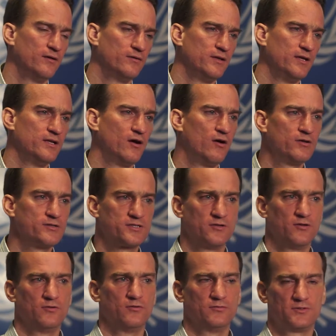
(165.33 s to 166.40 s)
It
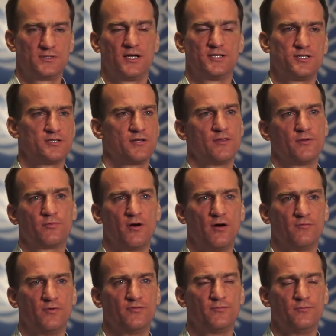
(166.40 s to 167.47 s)
also touches on the
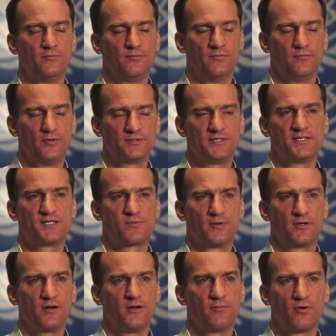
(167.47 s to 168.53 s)
problem of
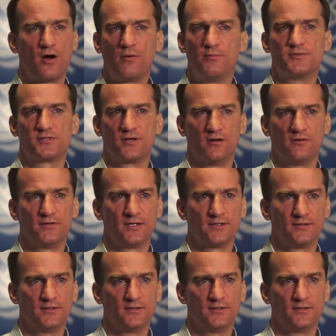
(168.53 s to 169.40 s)
multidisciplinary problem solving.